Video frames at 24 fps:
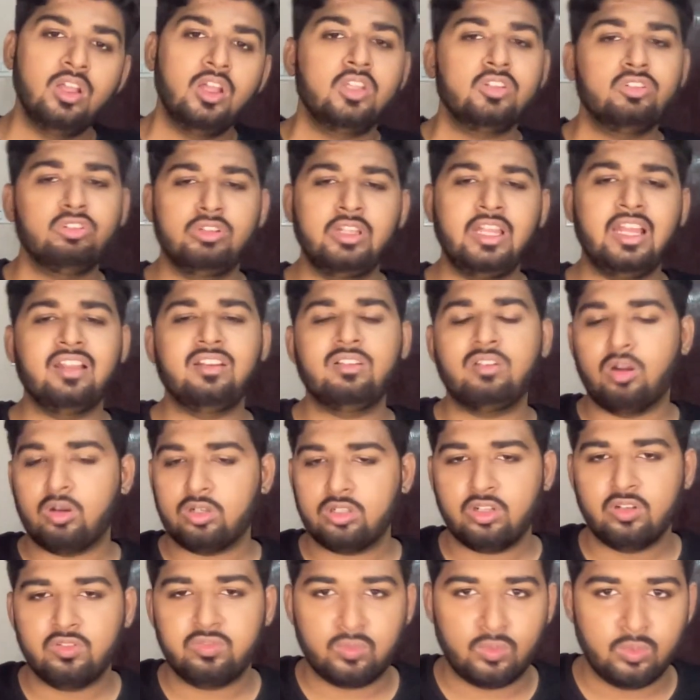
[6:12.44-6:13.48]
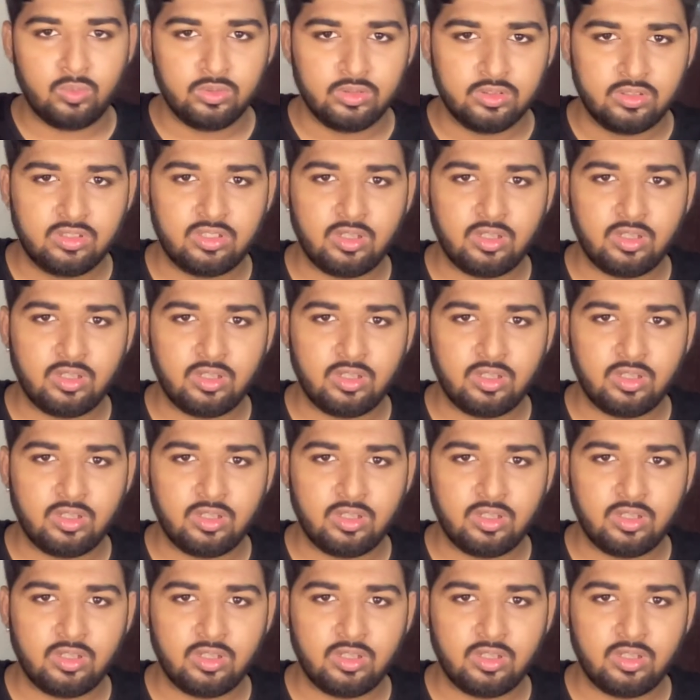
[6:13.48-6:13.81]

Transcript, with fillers: So there are a lot of tools.